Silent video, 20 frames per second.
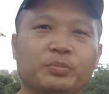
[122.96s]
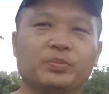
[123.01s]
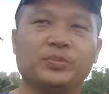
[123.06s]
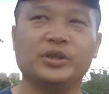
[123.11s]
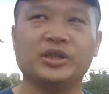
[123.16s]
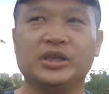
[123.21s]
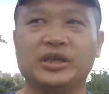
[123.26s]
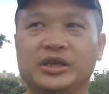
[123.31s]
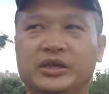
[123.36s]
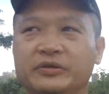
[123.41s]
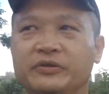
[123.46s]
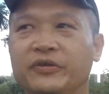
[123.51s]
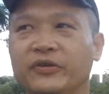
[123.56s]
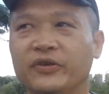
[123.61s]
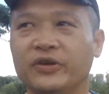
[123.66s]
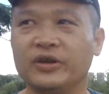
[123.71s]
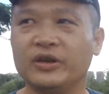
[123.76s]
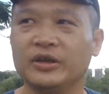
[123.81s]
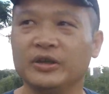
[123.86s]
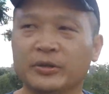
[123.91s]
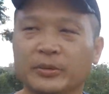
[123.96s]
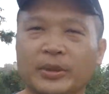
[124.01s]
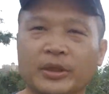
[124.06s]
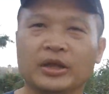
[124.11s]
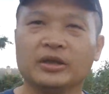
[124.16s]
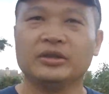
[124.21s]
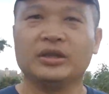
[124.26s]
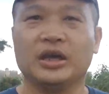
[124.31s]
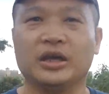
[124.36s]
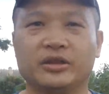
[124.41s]
believe
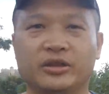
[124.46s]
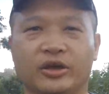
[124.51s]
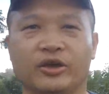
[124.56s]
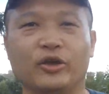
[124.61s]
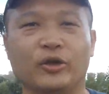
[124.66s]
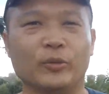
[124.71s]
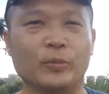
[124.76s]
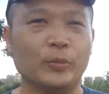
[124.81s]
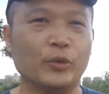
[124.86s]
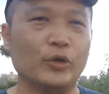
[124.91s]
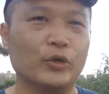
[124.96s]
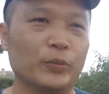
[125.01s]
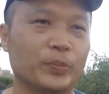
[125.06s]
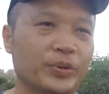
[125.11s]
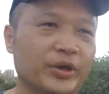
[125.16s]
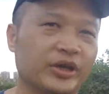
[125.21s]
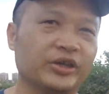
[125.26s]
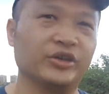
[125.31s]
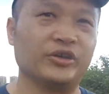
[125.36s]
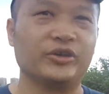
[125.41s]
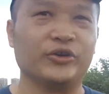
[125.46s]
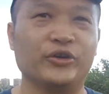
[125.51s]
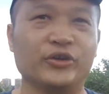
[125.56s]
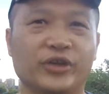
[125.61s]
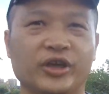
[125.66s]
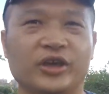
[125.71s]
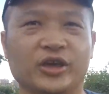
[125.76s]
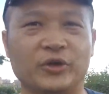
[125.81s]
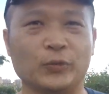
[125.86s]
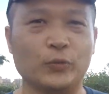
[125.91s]
that they are more pickier.
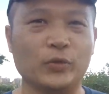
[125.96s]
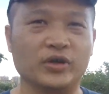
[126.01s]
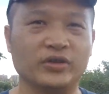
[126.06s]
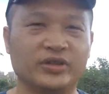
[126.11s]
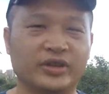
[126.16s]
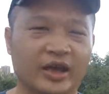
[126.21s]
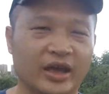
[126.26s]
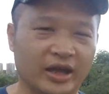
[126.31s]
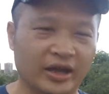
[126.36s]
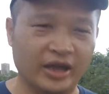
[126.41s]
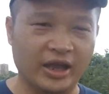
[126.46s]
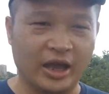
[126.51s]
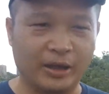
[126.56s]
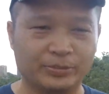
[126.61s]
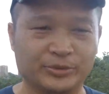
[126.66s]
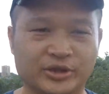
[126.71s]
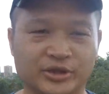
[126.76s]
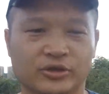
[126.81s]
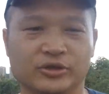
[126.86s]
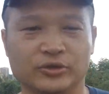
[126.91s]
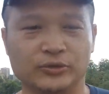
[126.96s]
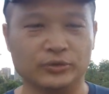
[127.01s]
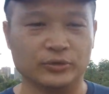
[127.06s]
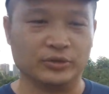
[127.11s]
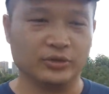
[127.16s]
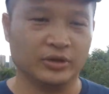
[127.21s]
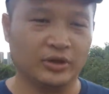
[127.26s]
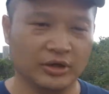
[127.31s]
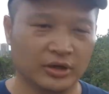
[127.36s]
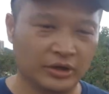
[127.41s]
They want that absolute
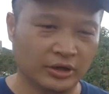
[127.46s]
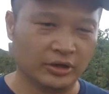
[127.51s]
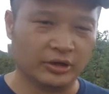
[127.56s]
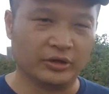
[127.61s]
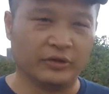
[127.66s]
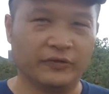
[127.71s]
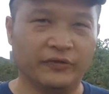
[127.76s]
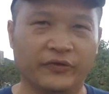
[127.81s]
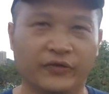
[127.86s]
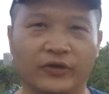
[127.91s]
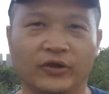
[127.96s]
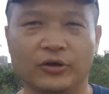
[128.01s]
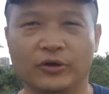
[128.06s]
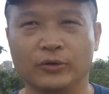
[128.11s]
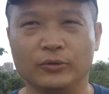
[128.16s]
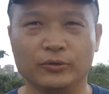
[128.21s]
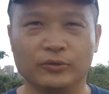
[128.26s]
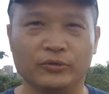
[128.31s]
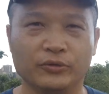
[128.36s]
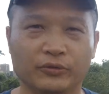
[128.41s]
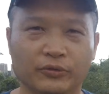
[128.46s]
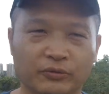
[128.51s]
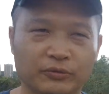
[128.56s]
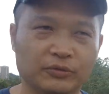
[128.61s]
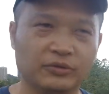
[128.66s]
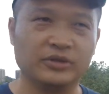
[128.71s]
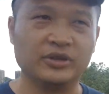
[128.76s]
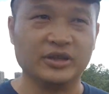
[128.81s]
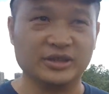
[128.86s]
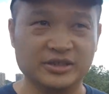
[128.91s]

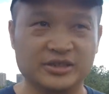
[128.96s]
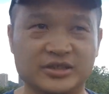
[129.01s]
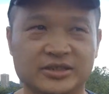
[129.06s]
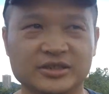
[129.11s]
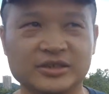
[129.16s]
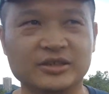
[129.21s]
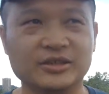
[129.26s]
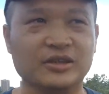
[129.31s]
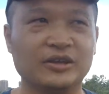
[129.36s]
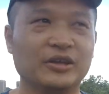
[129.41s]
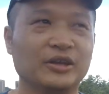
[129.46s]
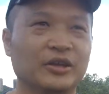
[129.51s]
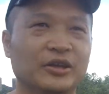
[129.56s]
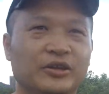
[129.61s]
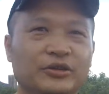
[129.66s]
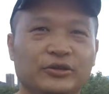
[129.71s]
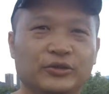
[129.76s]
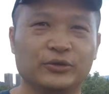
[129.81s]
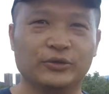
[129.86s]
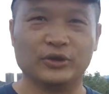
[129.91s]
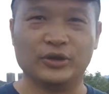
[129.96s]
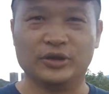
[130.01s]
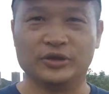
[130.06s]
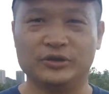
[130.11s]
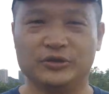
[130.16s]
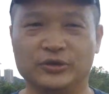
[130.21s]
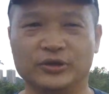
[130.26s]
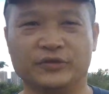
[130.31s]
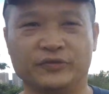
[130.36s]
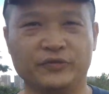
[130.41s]
flowness to
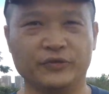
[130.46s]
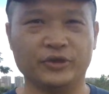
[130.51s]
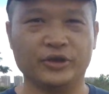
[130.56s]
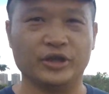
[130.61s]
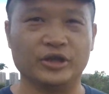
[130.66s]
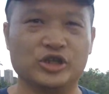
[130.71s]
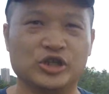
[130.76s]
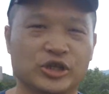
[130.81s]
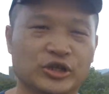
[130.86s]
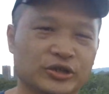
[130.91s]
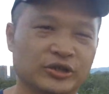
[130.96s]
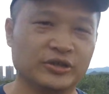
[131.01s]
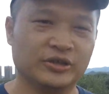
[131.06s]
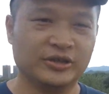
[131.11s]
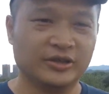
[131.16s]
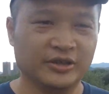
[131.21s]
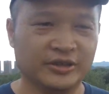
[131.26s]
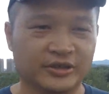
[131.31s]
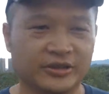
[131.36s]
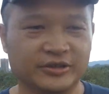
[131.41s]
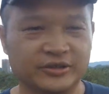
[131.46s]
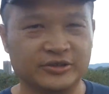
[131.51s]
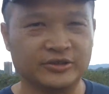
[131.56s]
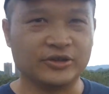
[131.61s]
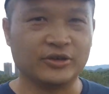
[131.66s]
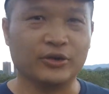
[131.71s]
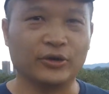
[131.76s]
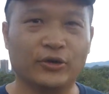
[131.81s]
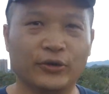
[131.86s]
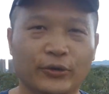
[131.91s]
the footage.
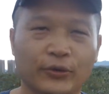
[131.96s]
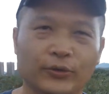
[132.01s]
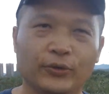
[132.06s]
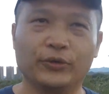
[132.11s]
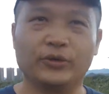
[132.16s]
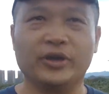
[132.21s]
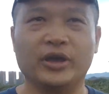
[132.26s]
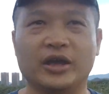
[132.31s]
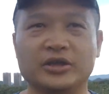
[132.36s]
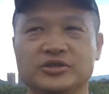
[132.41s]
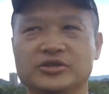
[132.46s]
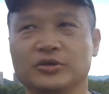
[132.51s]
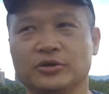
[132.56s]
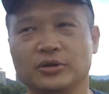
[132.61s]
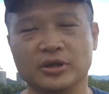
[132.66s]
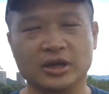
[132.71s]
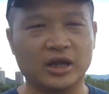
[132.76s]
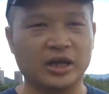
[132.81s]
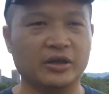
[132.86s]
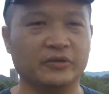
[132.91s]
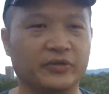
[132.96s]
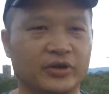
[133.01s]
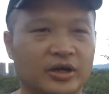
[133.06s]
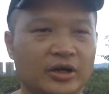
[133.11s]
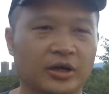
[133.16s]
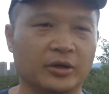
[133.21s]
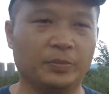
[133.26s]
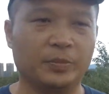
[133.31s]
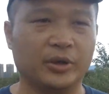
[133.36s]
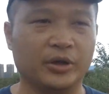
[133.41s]
So yeah, so a lot
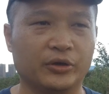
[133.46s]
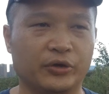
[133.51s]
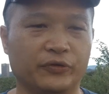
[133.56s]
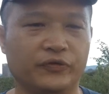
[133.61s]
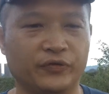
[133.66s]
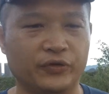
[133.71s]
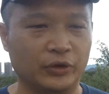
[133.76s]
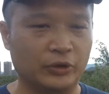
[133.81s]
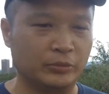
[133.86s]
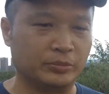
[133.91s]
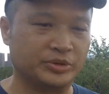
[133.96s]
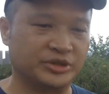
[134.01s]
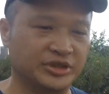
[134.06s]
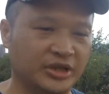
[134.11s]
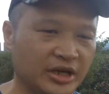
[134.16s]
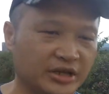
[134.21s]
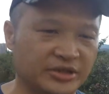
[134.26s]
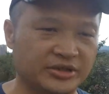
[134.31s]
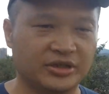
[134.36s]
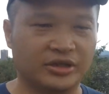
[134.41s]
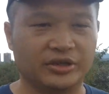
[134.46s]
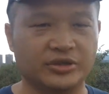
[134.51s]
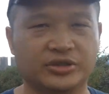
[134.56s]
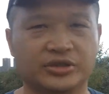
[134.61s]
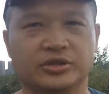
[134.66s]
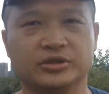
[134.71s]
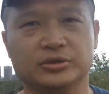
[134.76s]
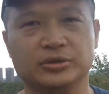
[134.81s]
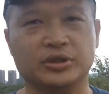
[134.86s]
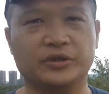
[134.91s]
of bigger film sets, they
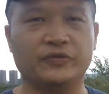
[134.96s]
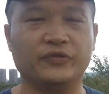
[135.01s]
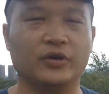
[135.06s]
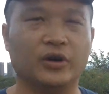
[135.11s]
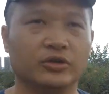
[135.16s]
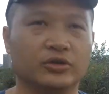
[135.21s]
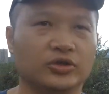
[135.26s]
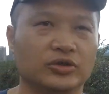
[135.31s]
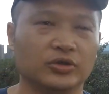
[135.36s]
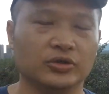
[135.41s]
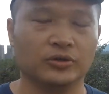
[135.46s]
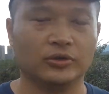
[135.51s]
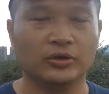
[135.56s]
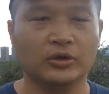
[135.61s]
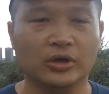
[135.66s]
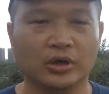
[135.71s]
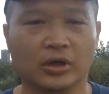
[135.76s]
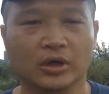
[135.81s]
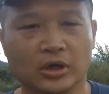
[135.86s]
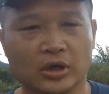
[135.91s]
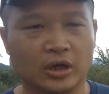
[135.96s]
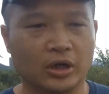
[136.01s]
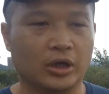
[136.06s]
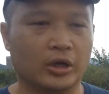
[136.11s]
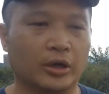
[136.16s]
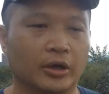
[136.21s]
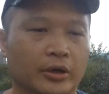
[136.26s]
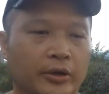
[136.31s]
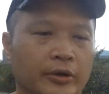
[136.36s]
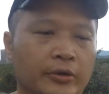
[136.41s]
still default to
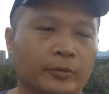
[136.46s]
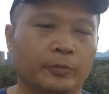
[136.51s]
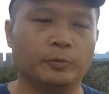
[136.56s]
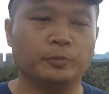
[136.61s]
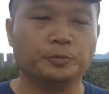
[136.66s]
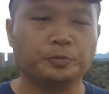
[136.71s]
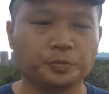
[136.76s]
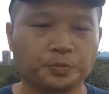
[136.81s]
the